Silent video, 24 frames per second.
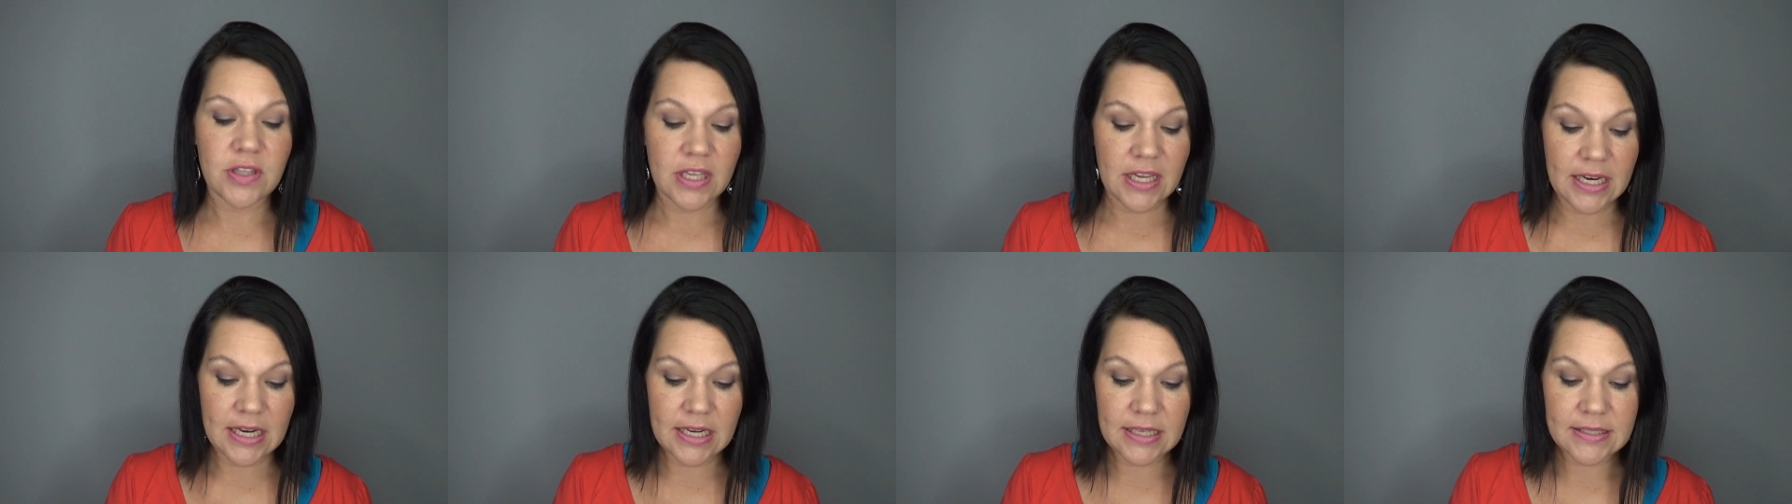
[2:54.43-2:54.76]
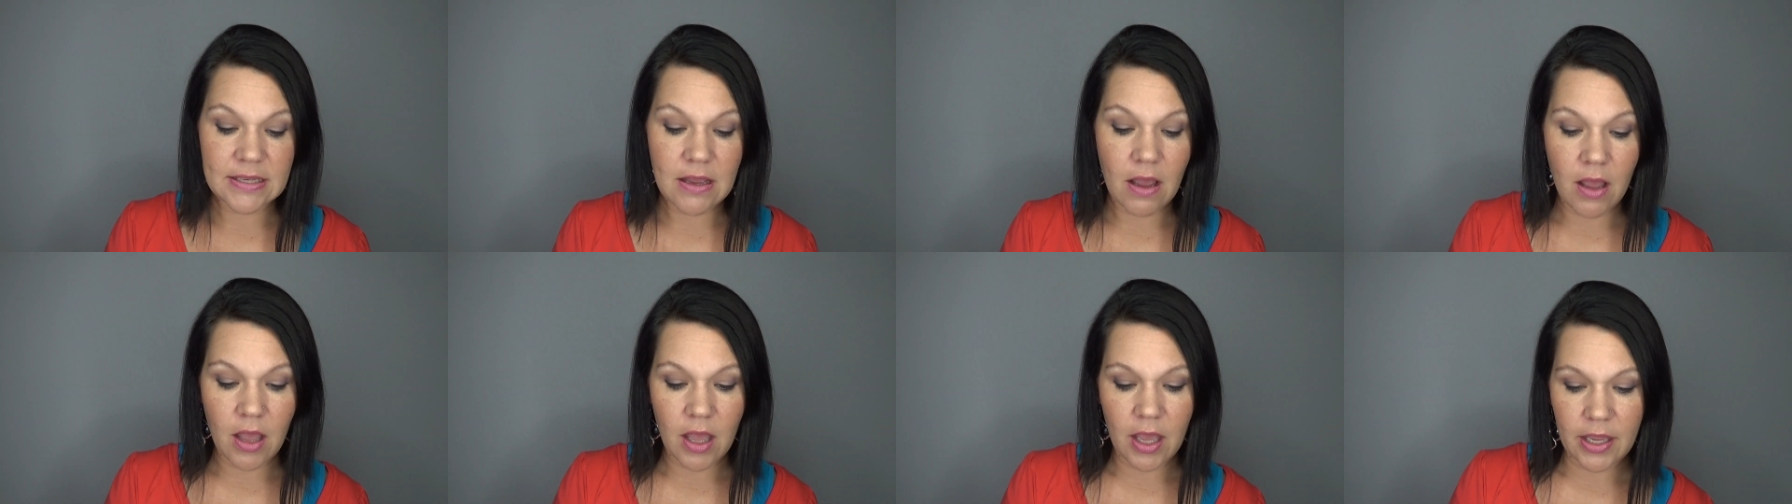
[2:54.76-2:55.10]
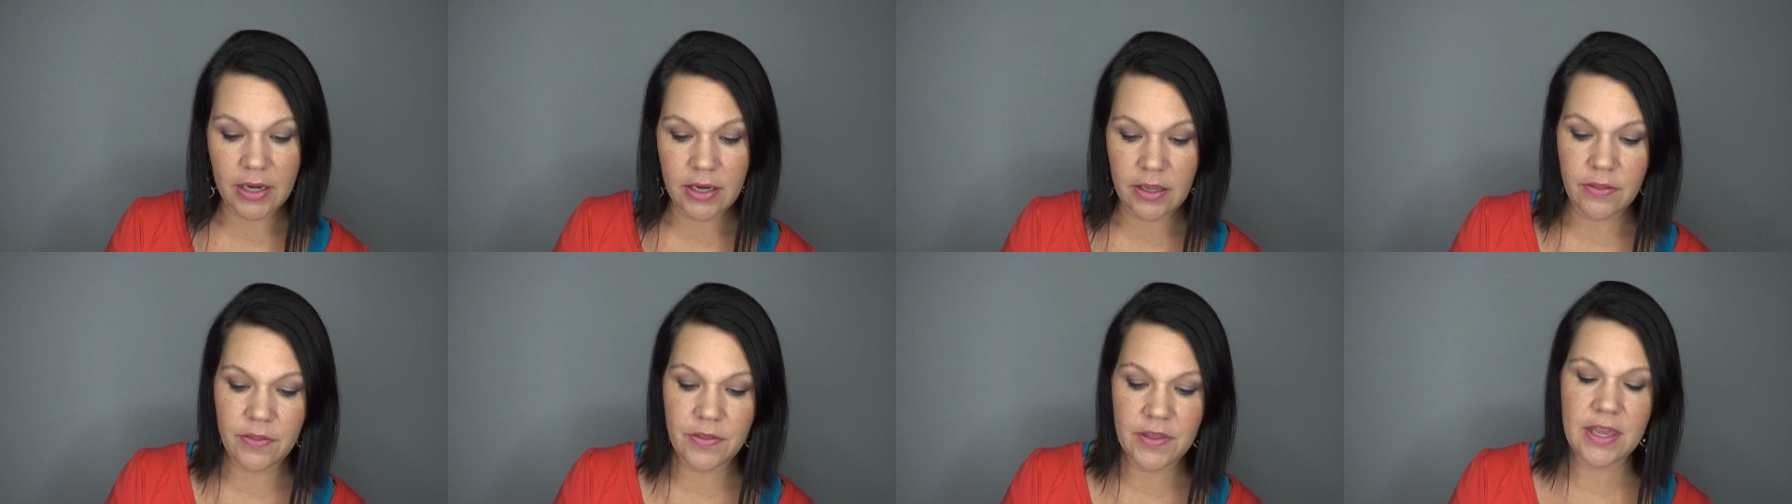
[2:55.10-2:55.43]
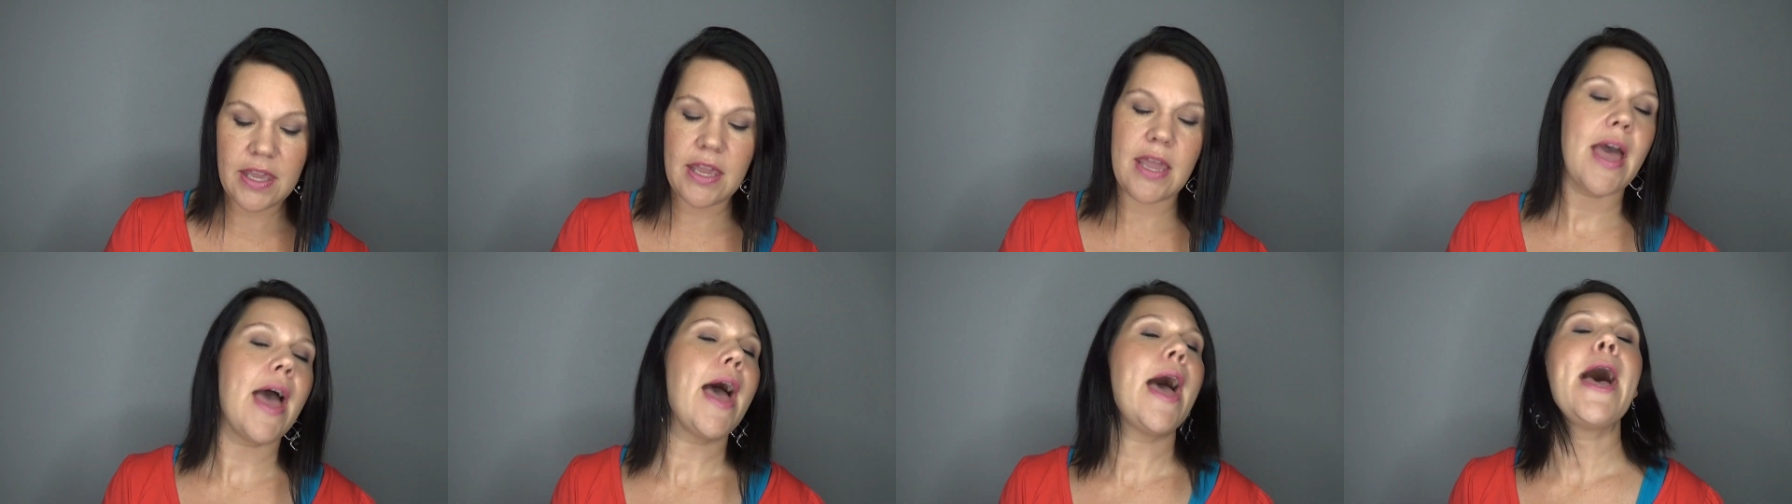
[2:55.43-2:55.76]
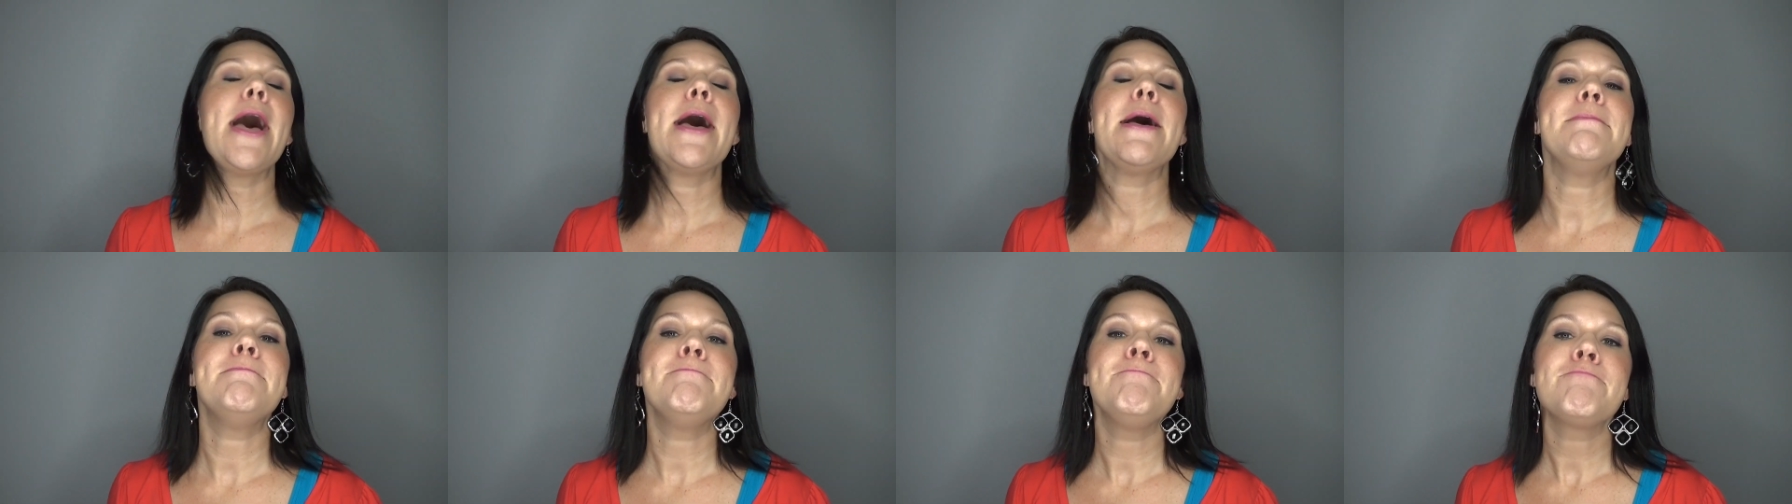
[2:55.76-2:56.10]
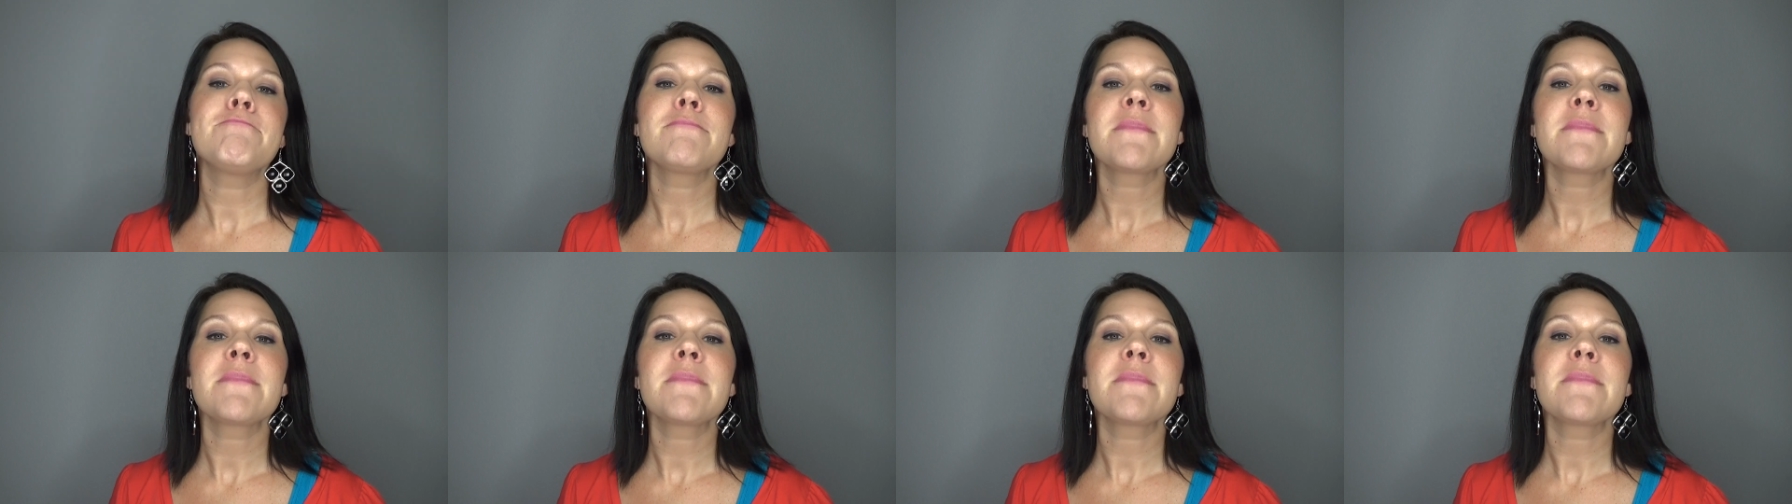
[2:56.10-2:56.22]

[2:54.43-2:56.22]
these on the um,